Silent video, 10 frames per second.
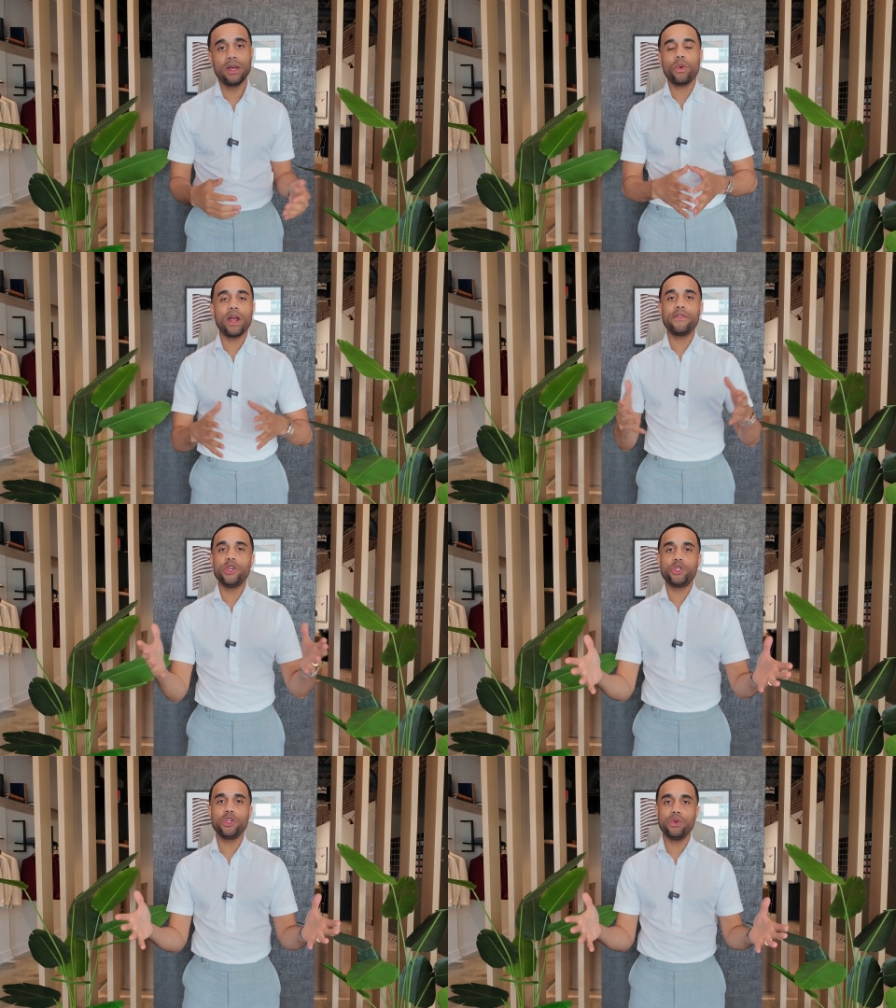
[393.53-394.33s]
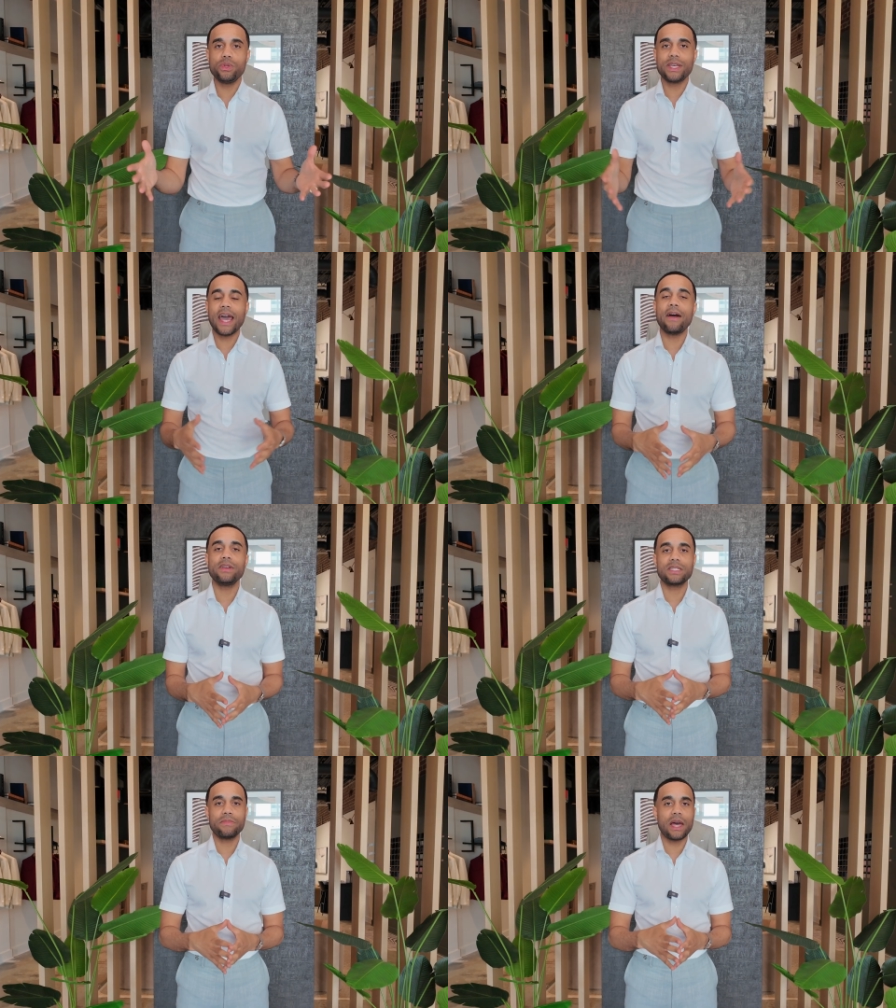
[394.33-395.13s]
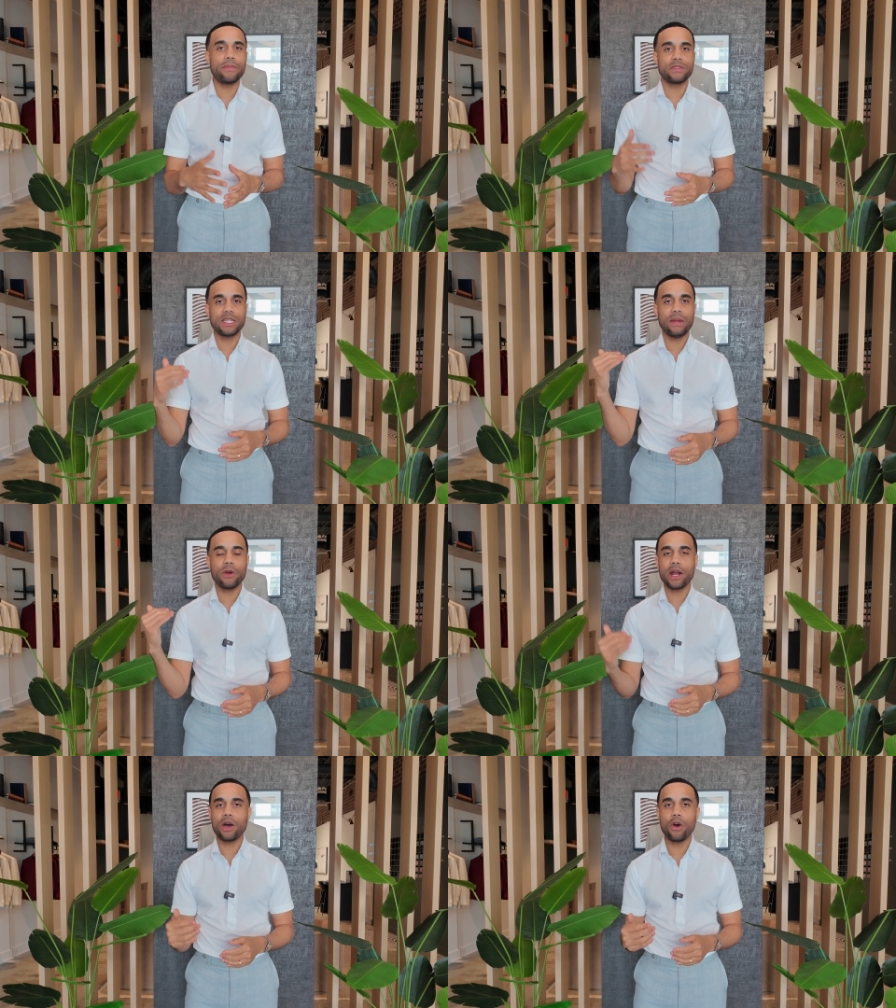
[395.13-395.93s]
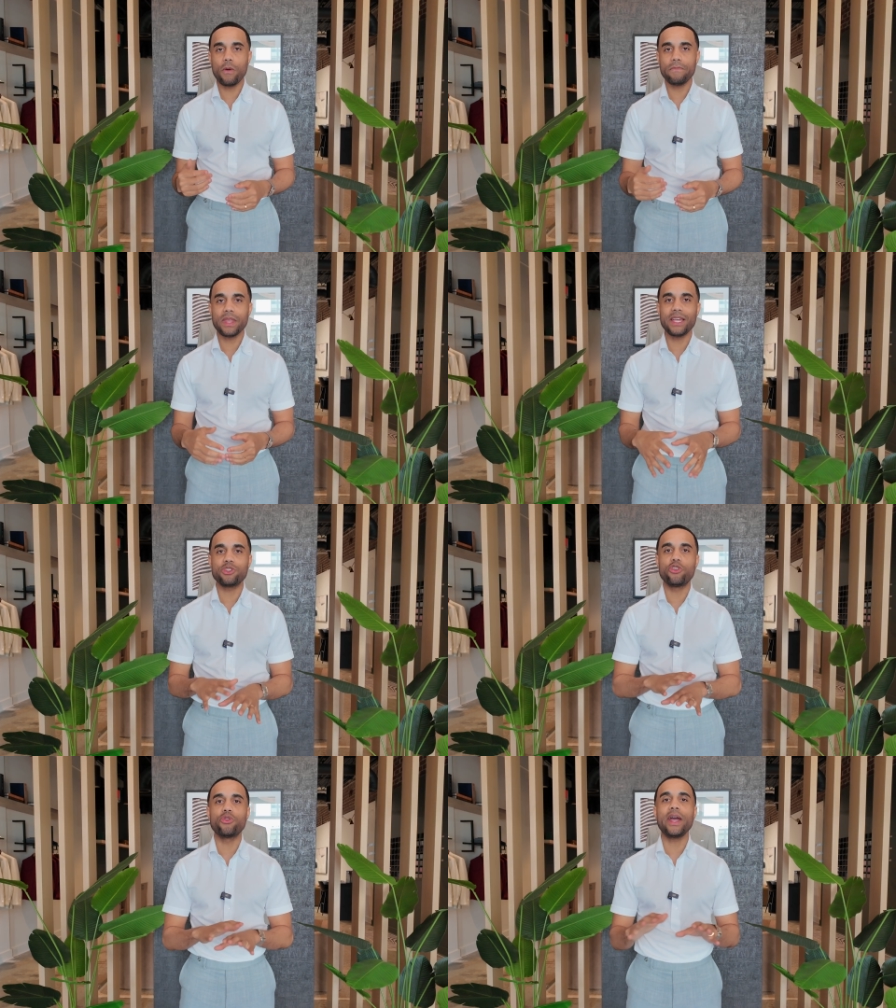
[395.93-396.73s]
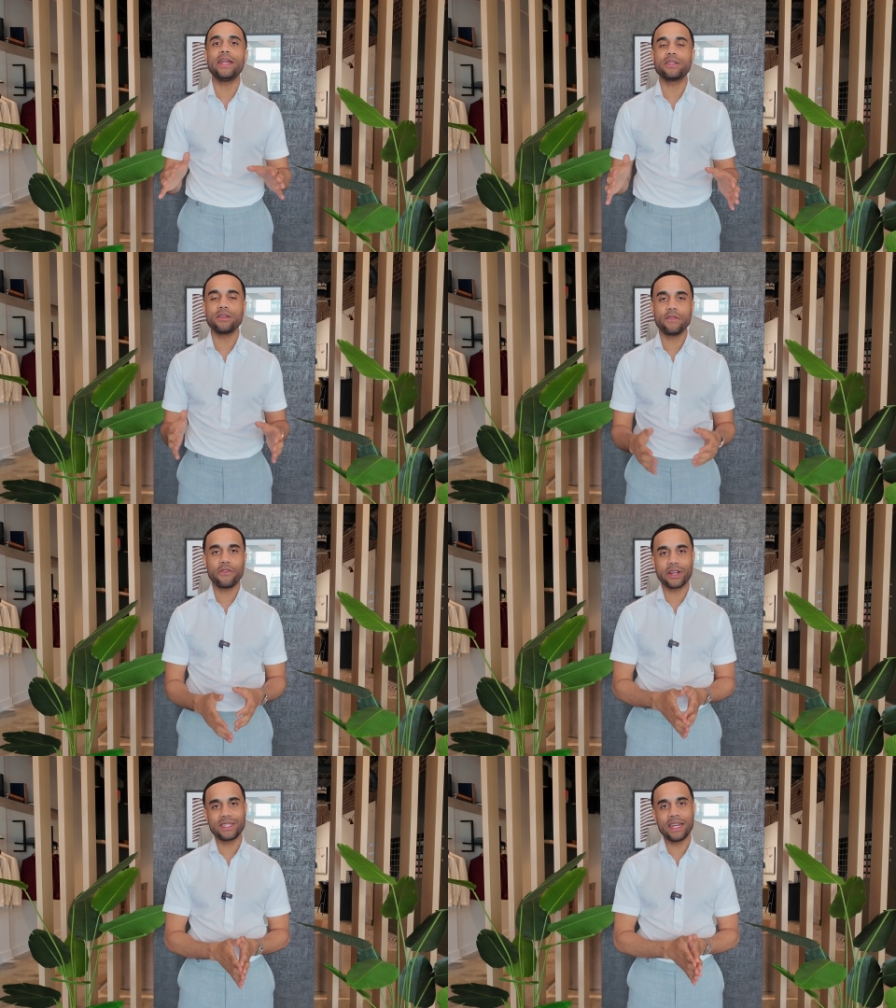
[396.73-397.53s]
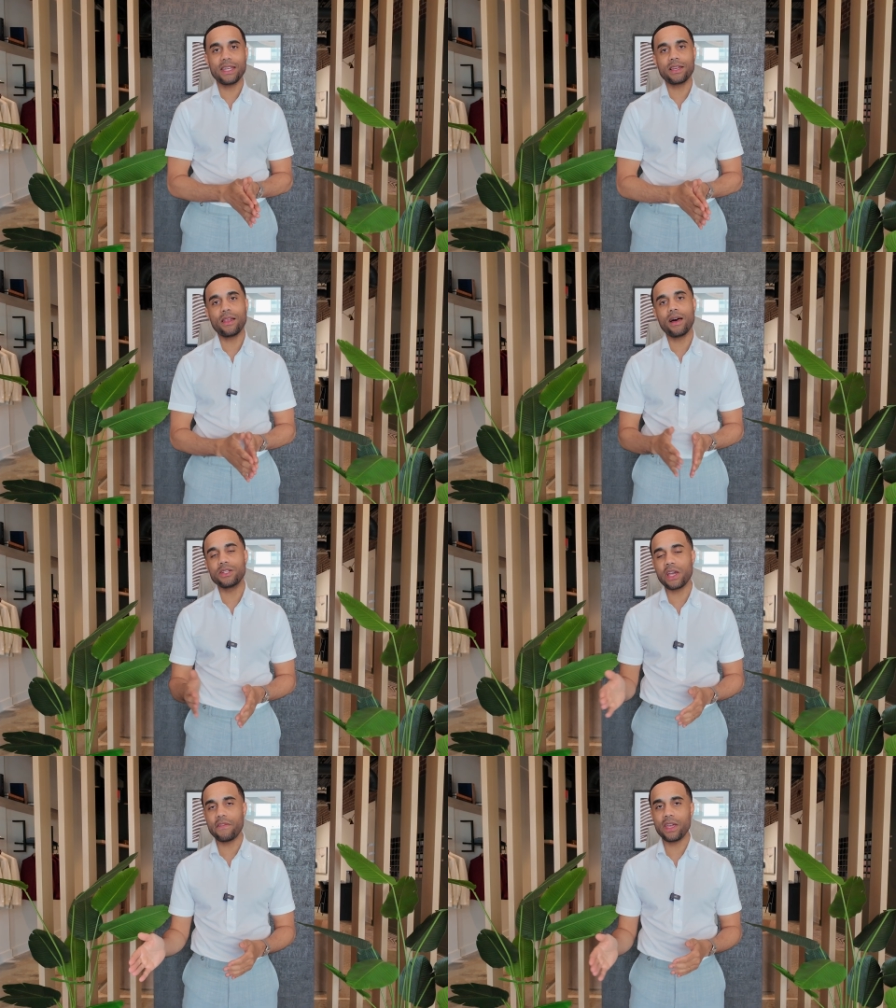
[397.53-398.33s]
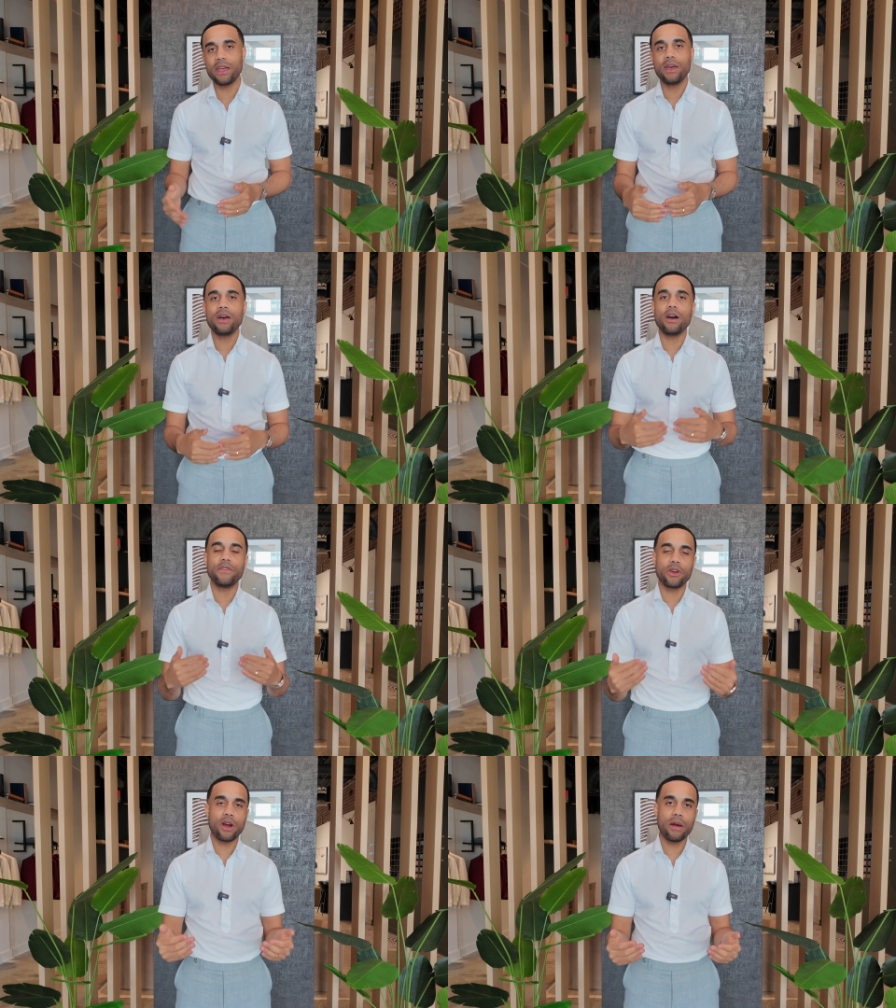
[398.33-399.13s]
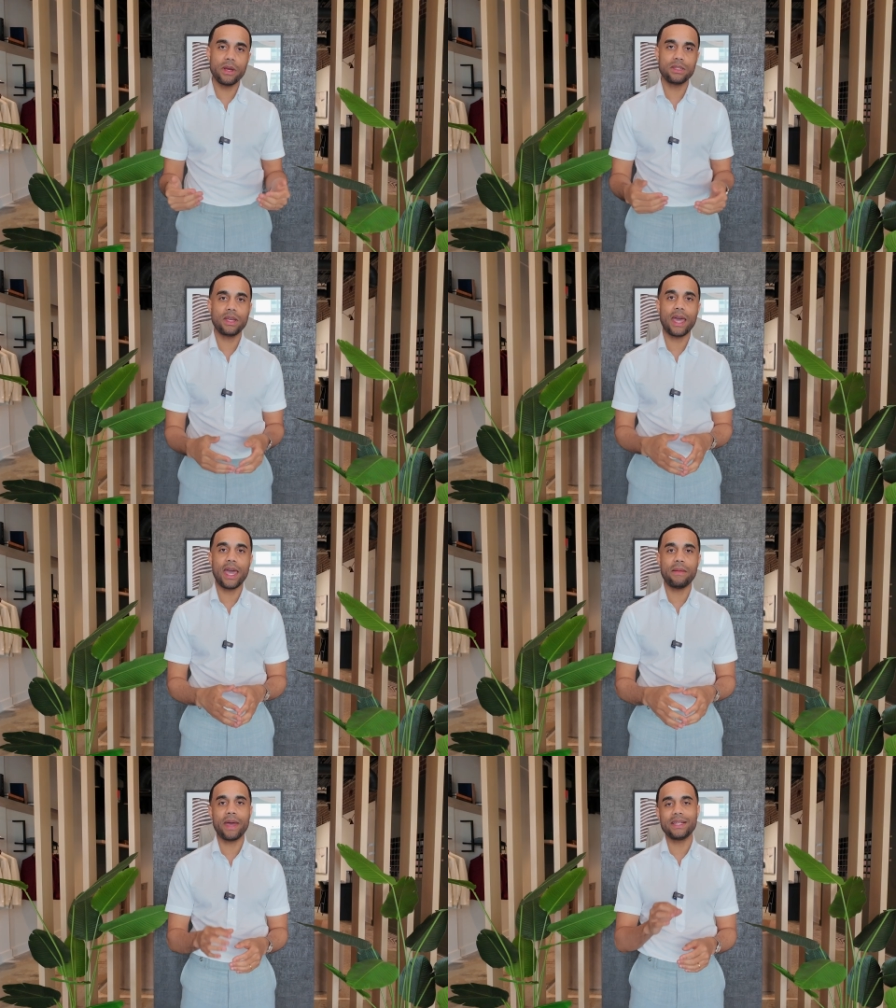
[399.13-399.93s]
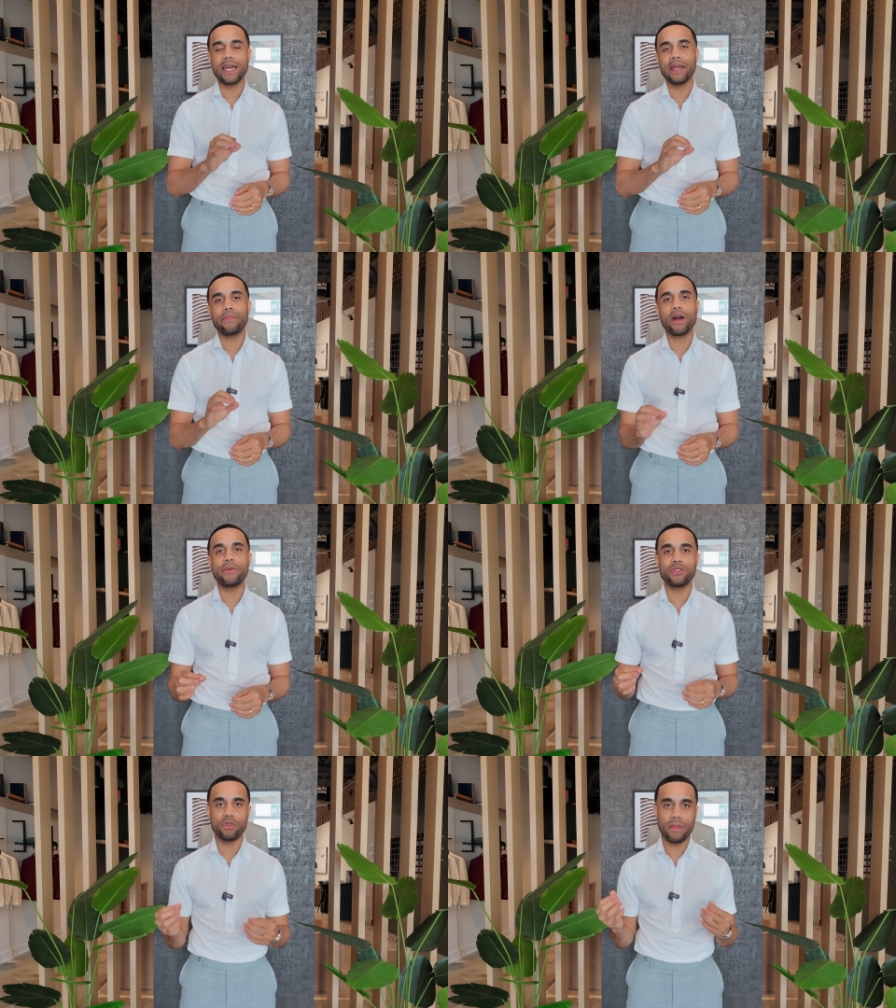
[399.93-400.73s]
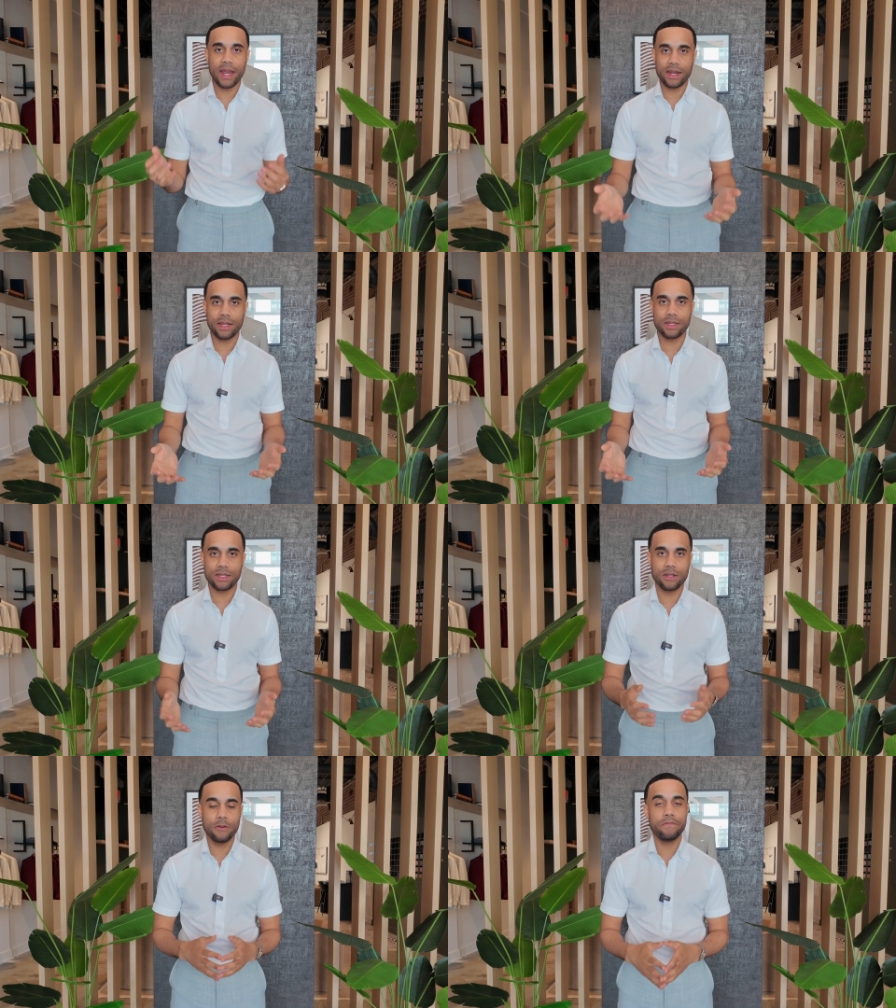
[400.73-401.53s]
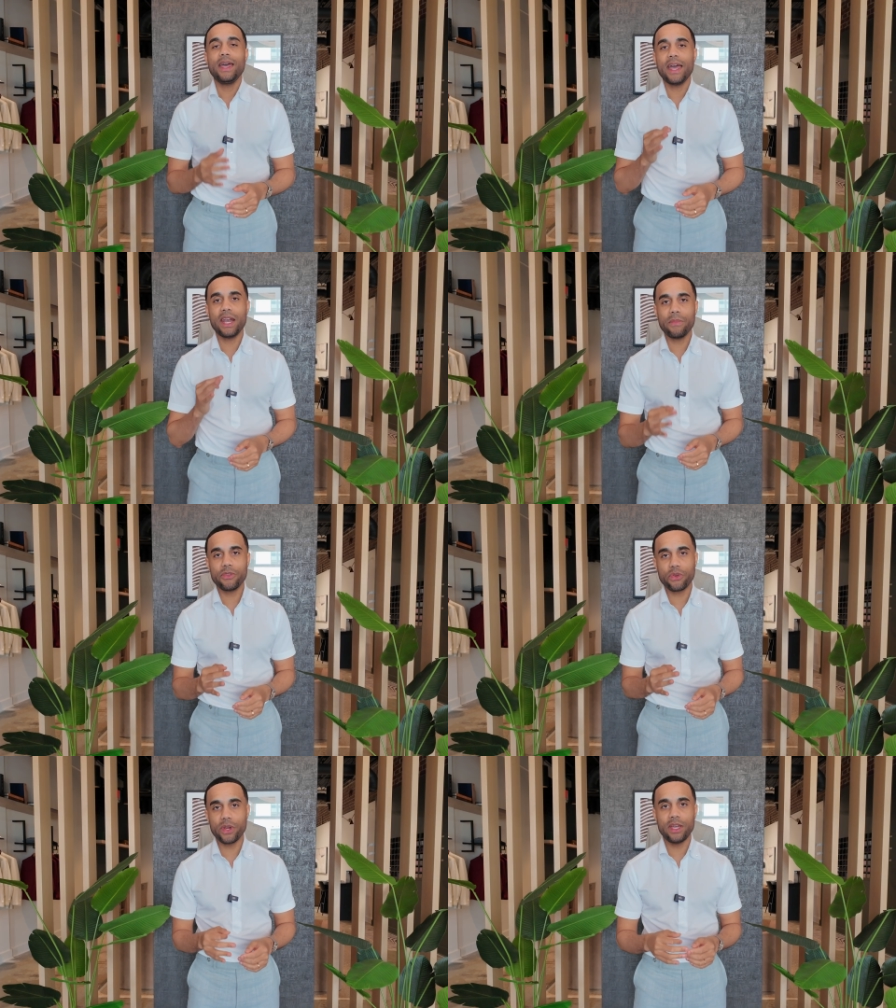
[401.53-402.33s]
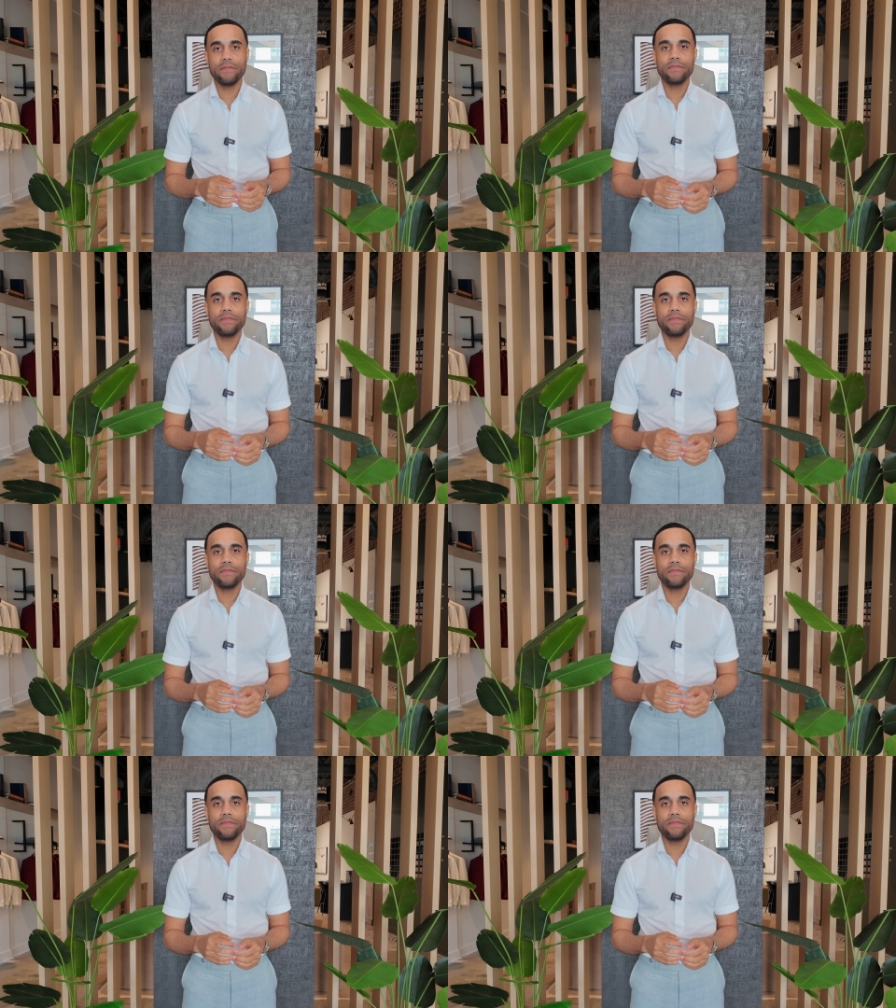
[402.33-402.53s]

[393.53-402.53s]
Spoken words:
Whatever you choose, having some type of steamer at home is great for extending the longevity of your garments and maintaining proper suit maintenance. And number 3,